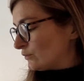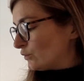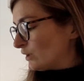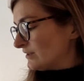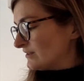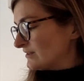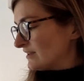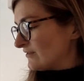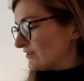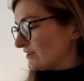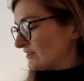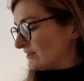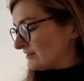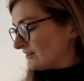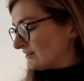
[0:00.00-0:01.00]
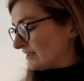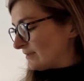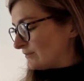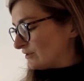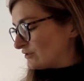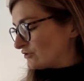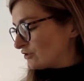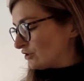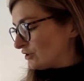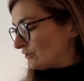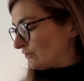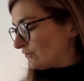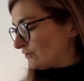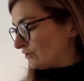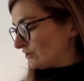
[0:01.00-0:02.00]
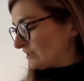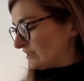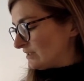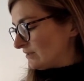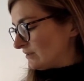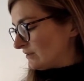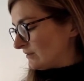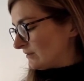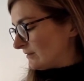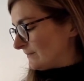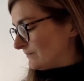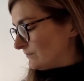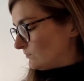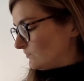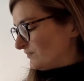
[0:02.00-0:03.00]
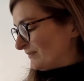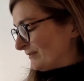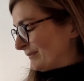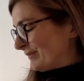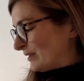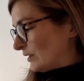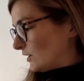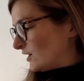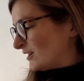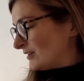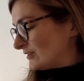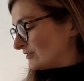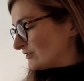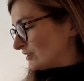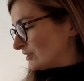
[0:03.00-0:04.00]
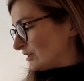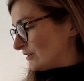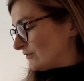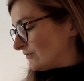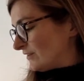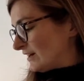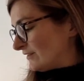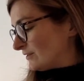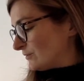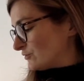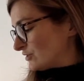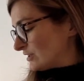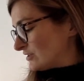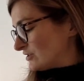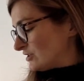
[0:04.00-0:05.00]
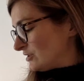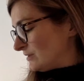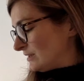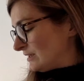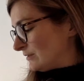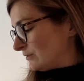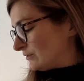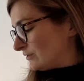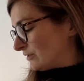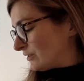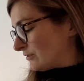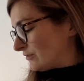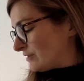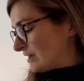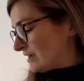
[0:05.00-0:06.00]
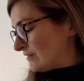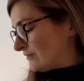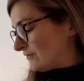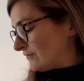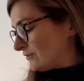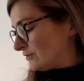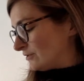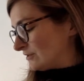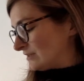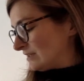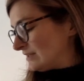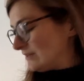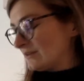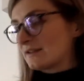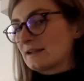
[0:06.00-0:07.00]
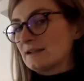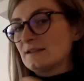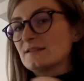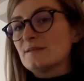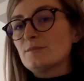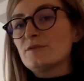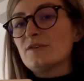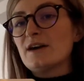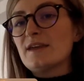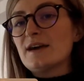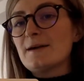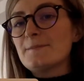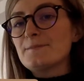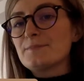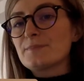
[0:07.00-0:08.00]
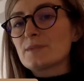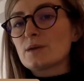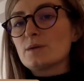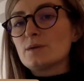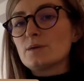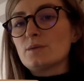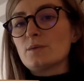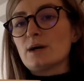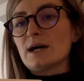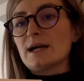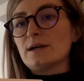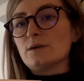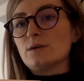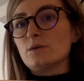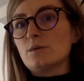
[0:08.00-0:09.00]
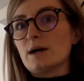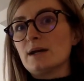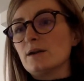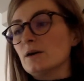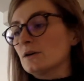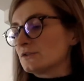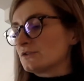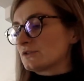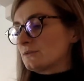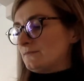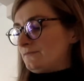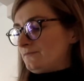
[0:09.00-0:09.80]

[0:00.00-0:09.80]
1/7 is the same as 2 14ths. So 5 subtract 2 equals 3 14ths. Can you simplify that? Why or why not?